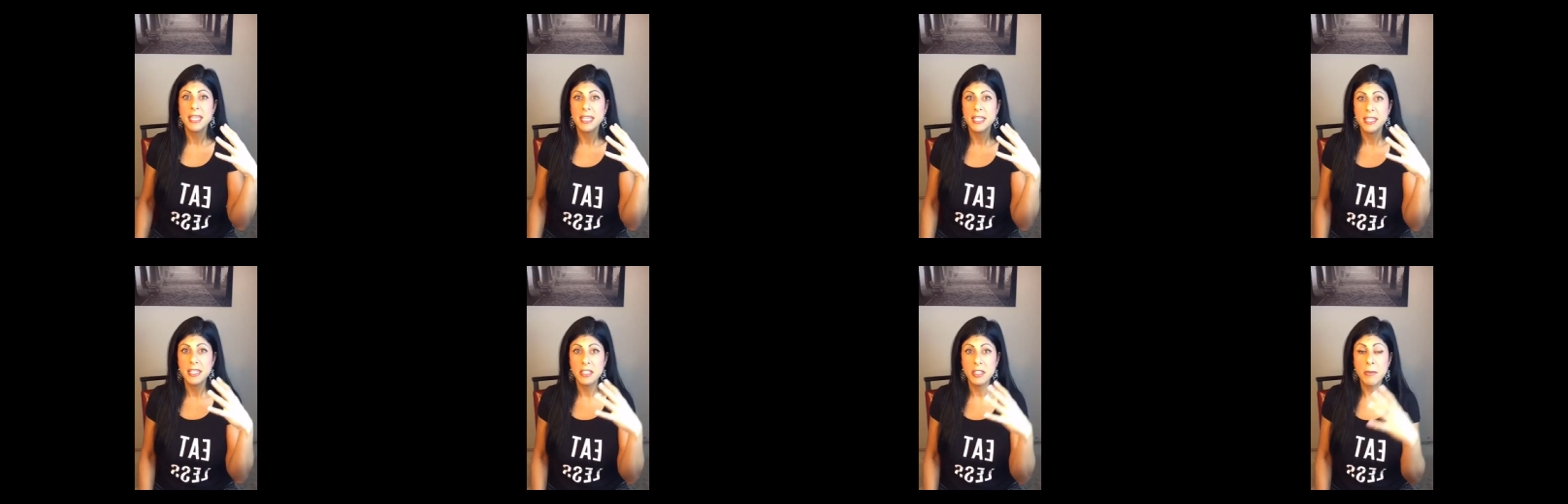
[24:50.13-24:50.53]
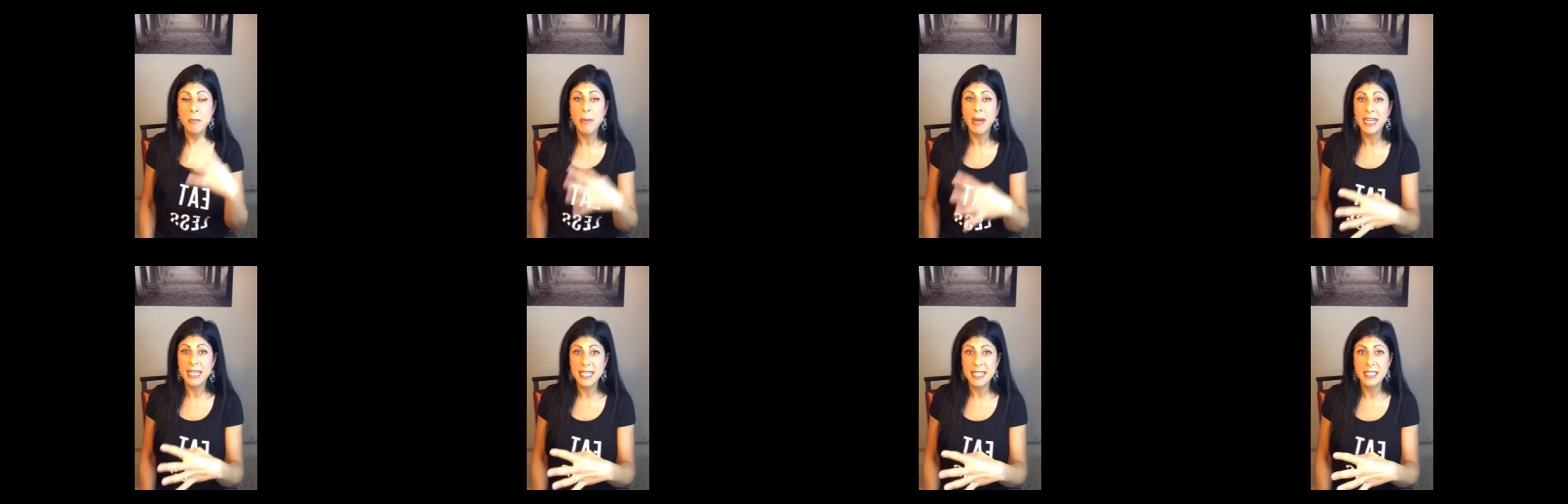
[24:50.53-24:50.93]
you
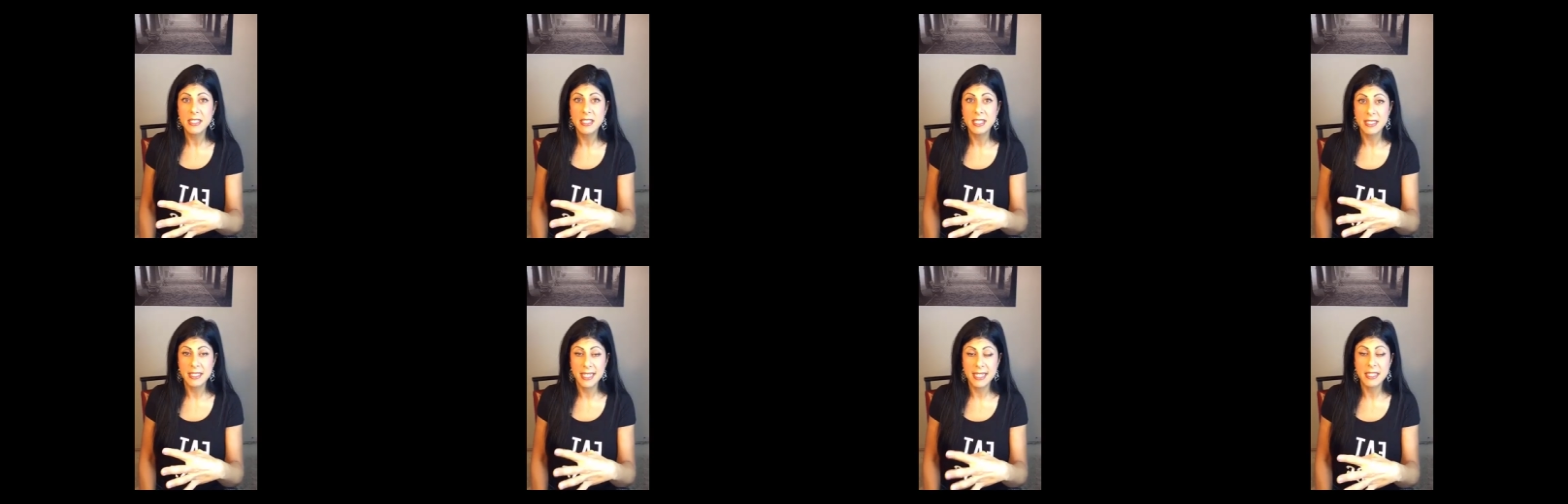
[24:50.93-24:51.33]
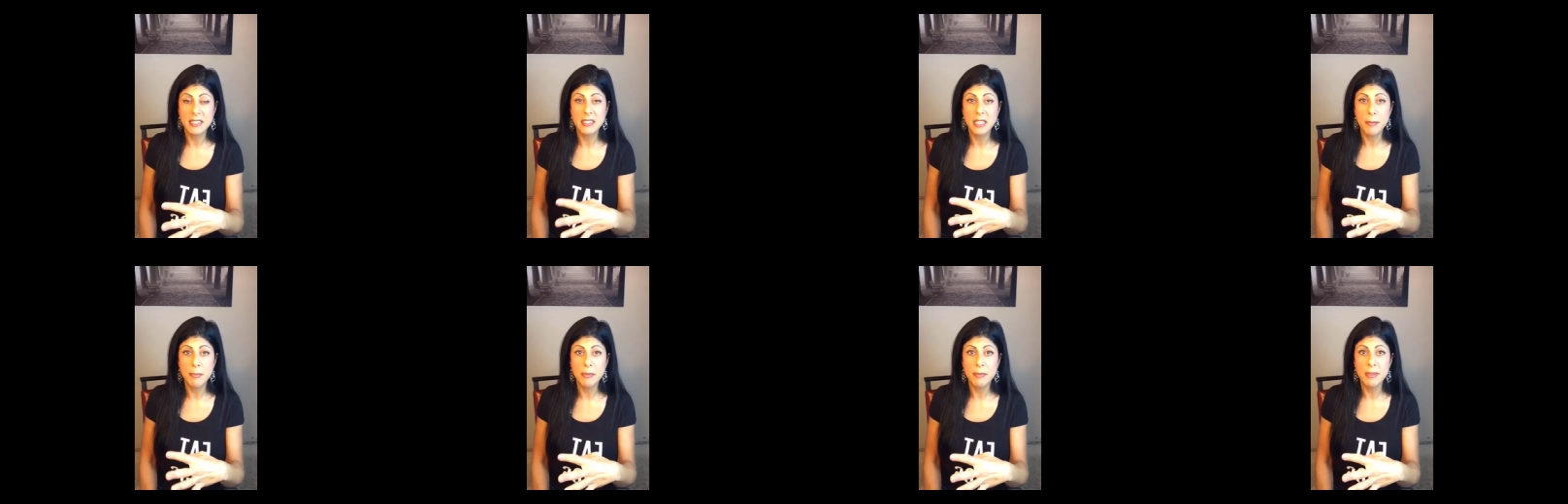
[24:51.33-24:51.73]
might need to take
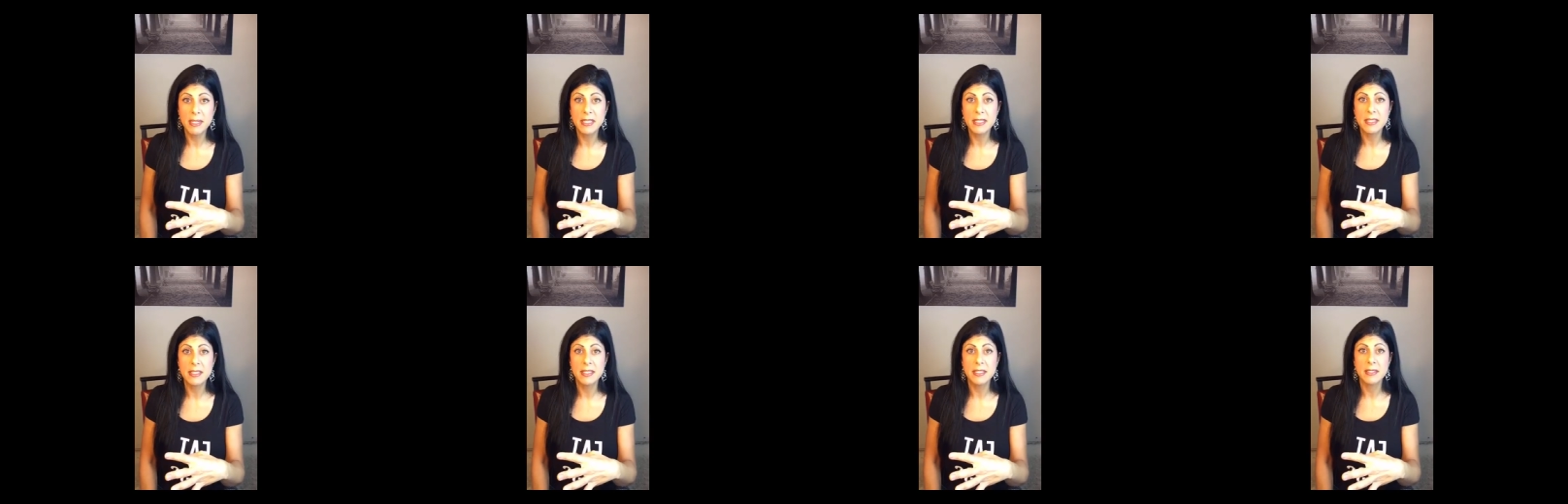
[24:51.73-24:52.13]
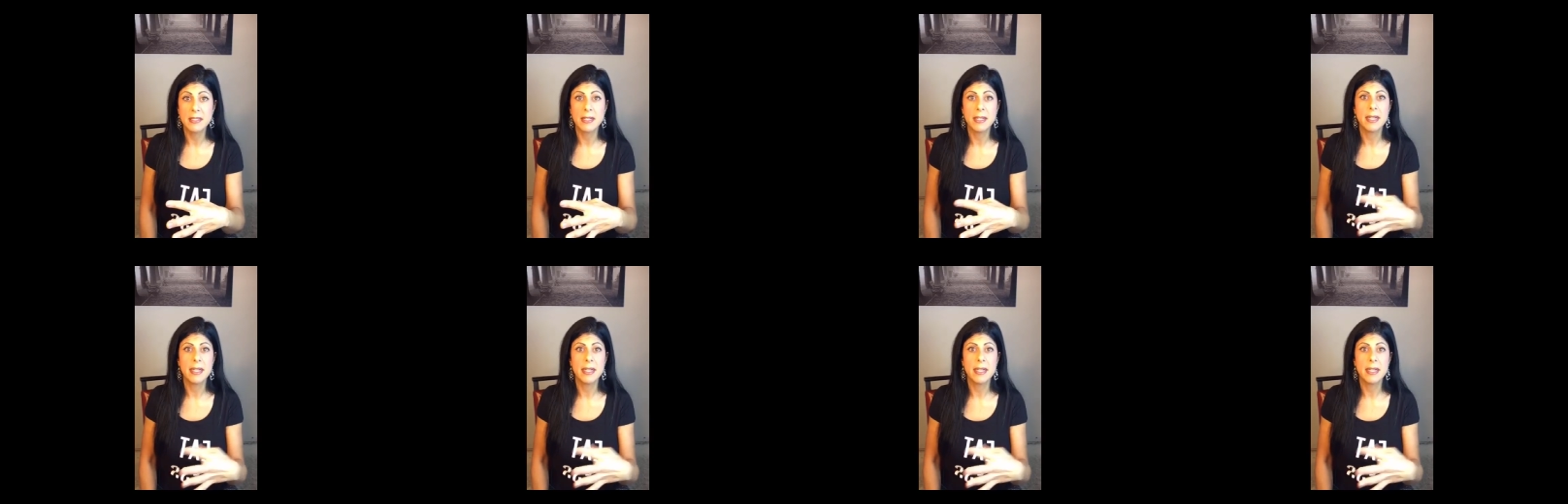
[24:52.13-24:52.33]
supplements.